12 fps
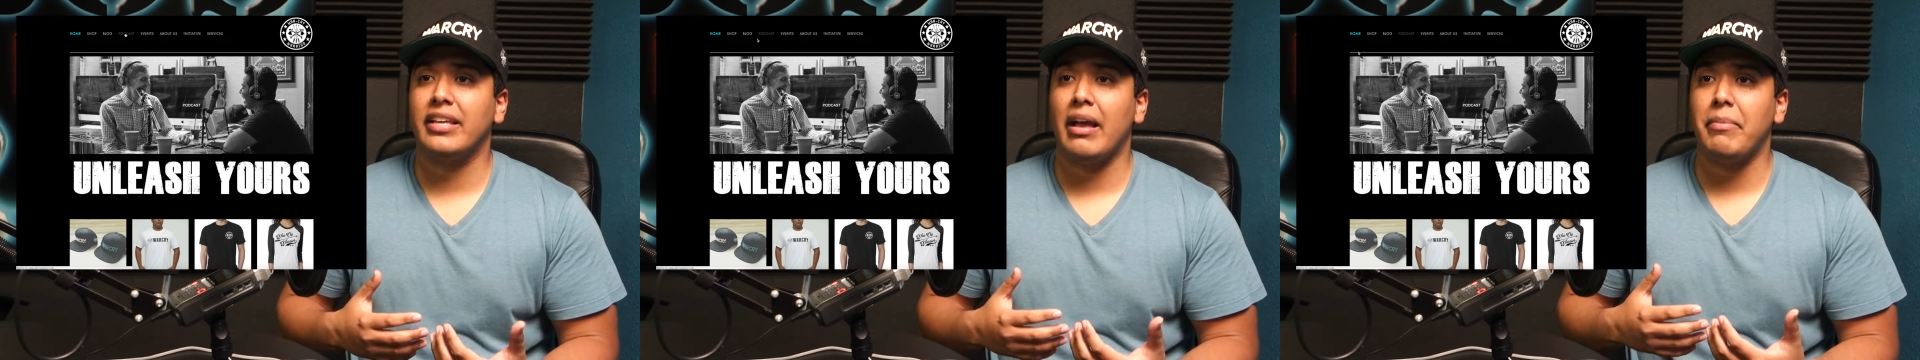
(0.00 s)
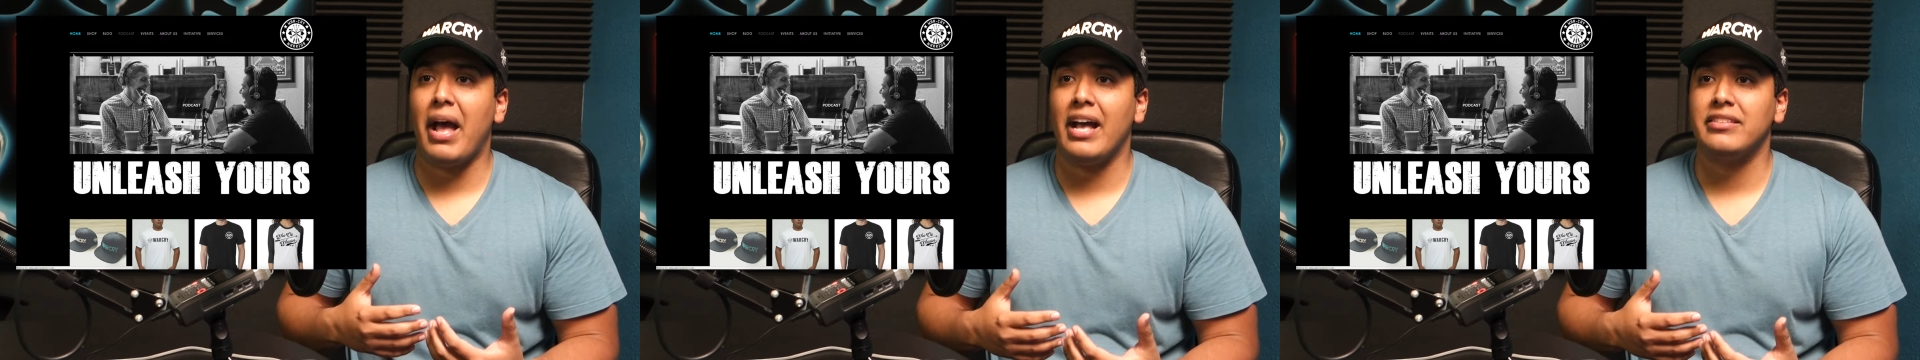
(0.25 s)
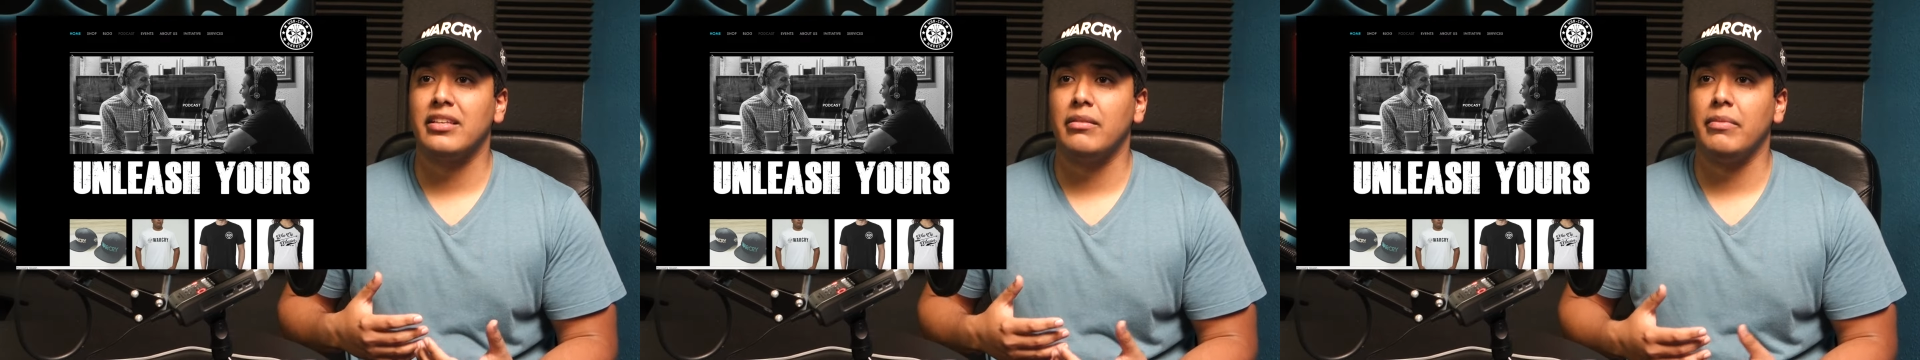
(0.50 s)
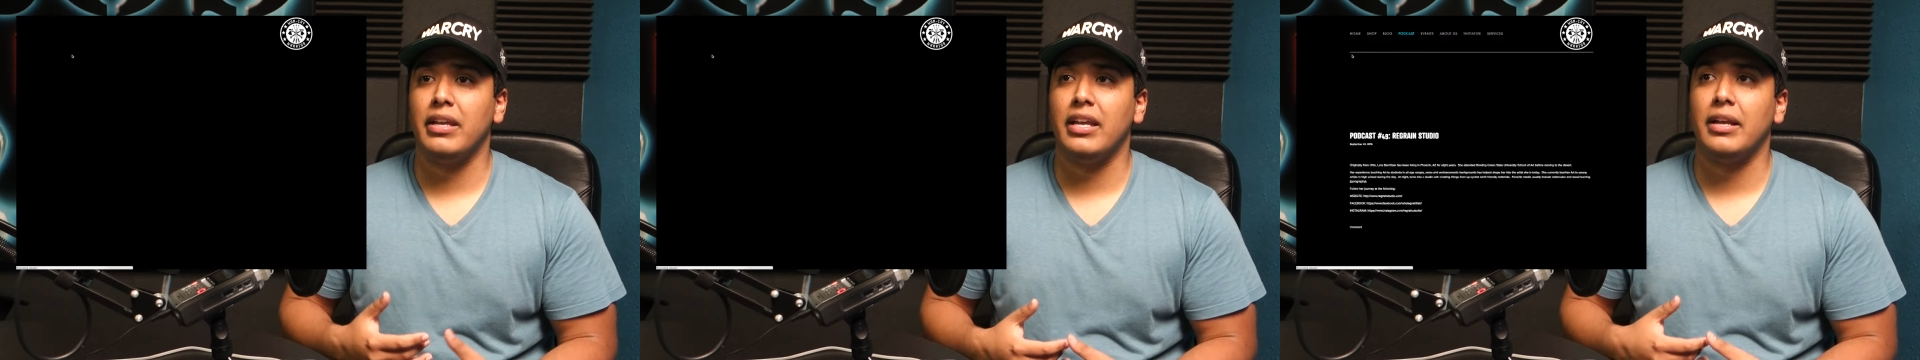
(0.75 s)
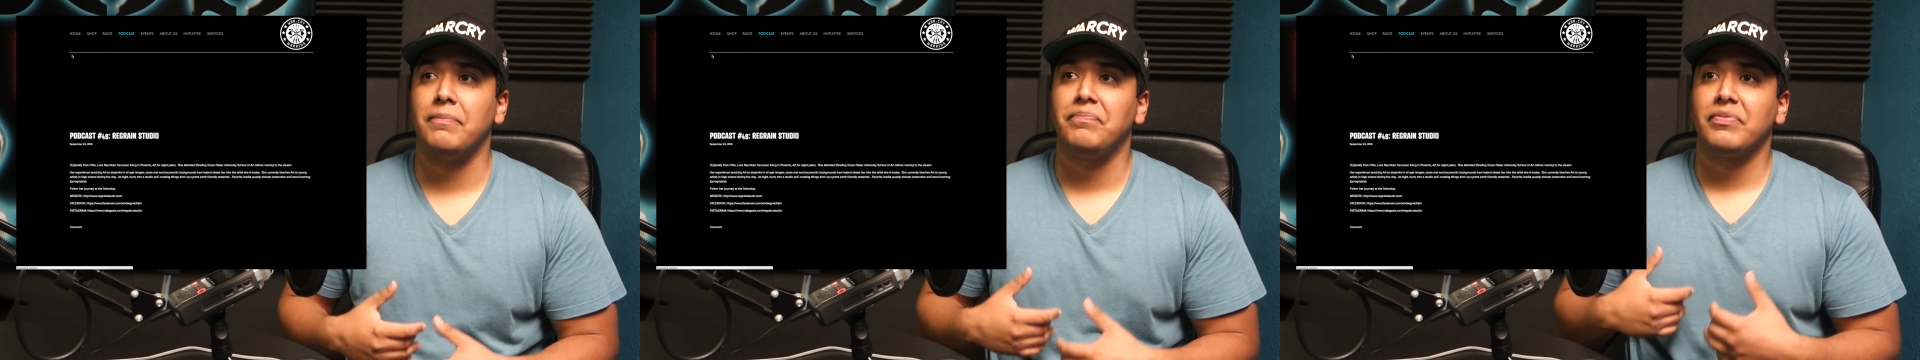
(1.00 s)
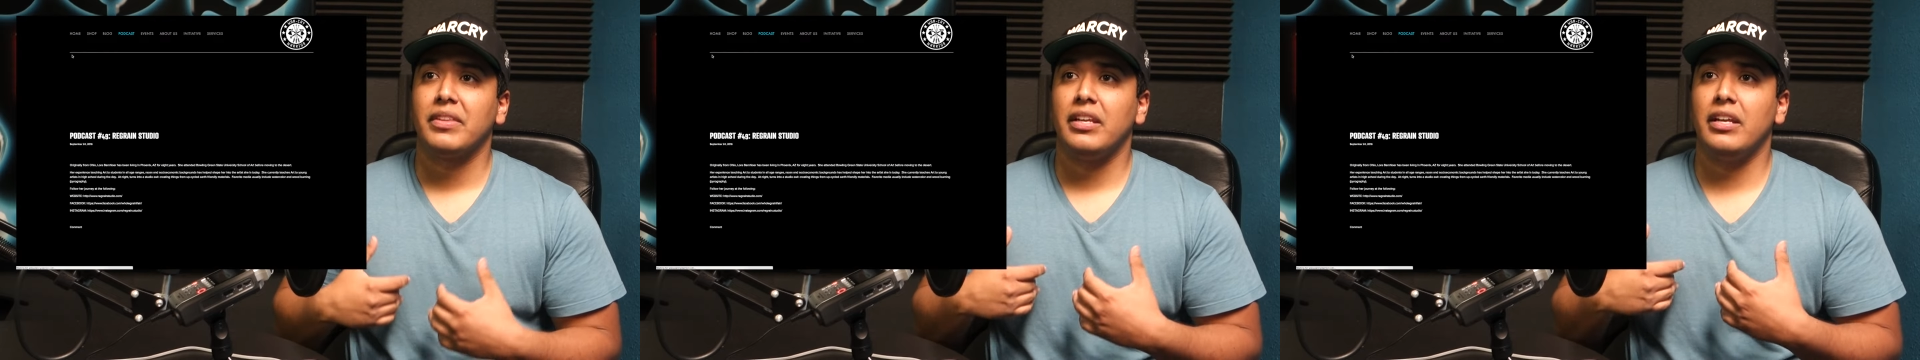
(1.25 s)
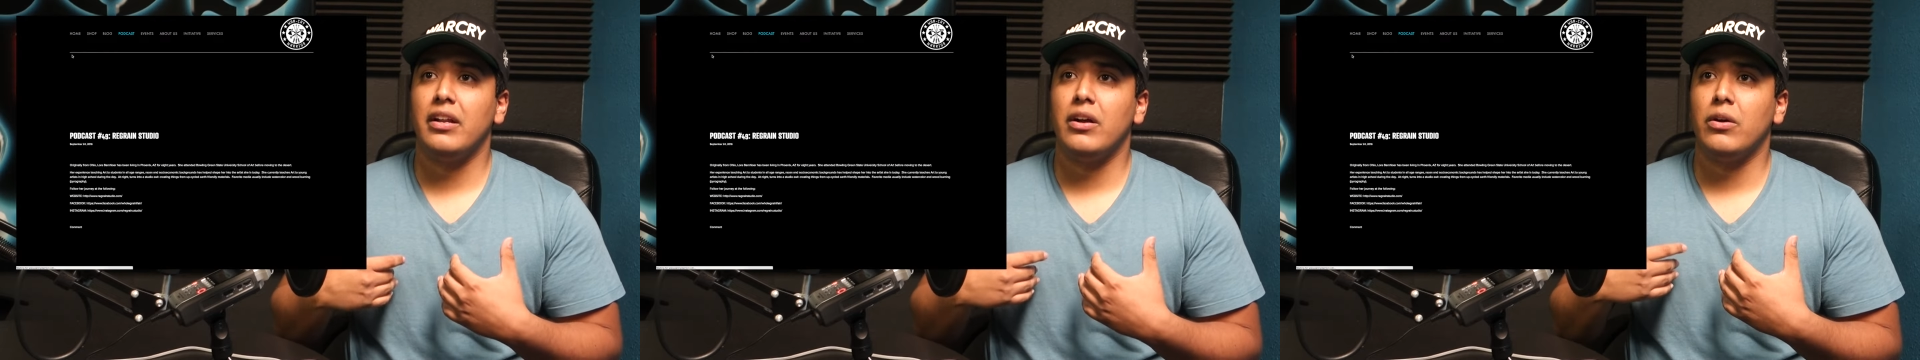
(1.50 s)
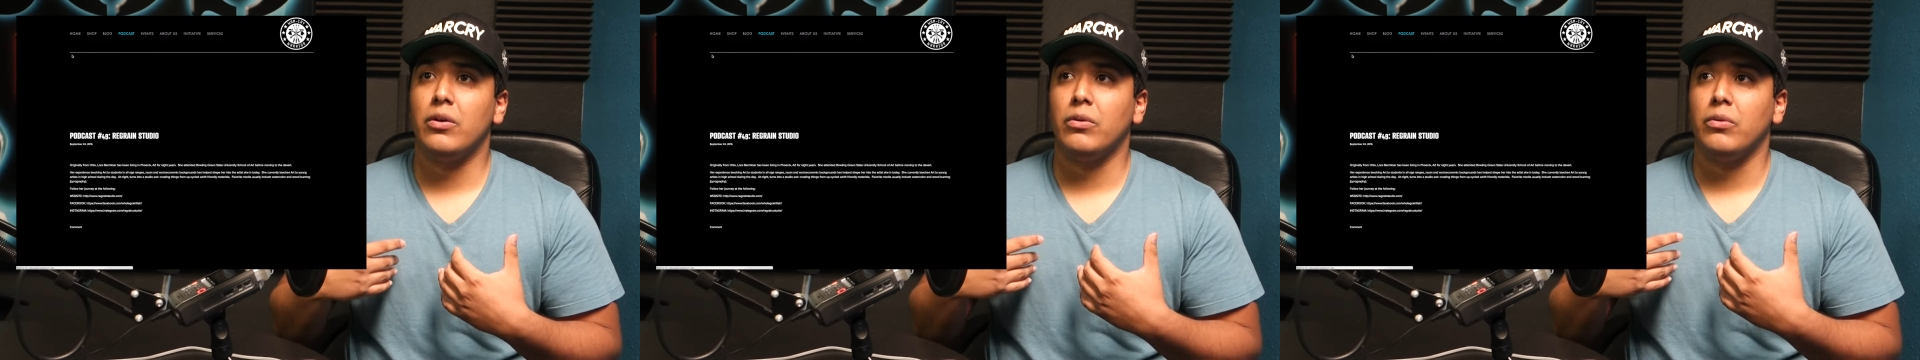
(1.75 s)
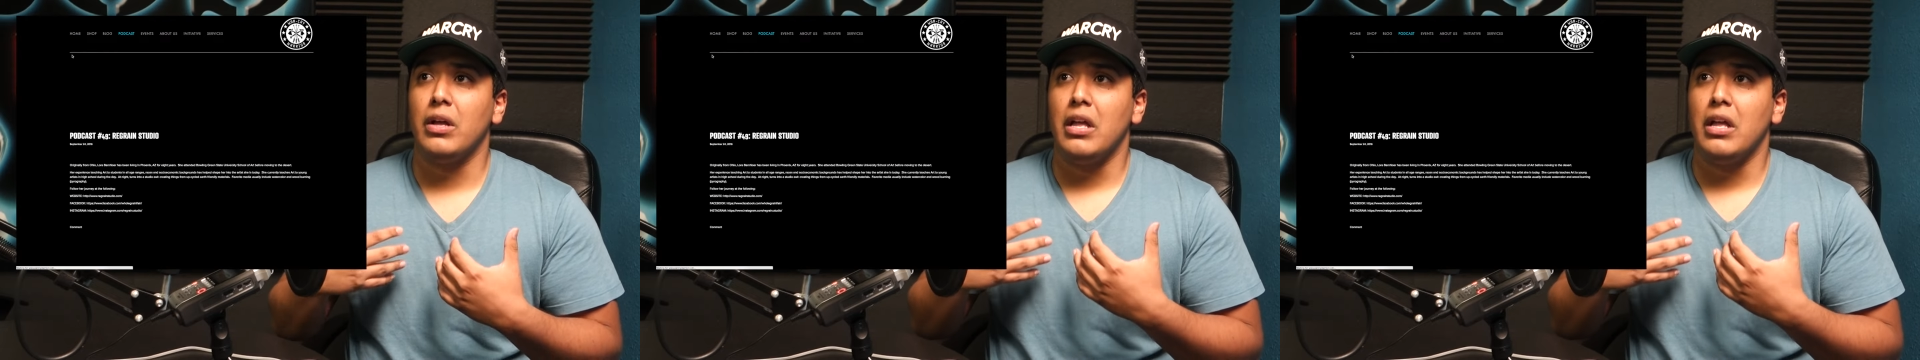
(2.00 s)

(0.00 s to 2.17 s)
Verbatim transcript: kept asking me, you know,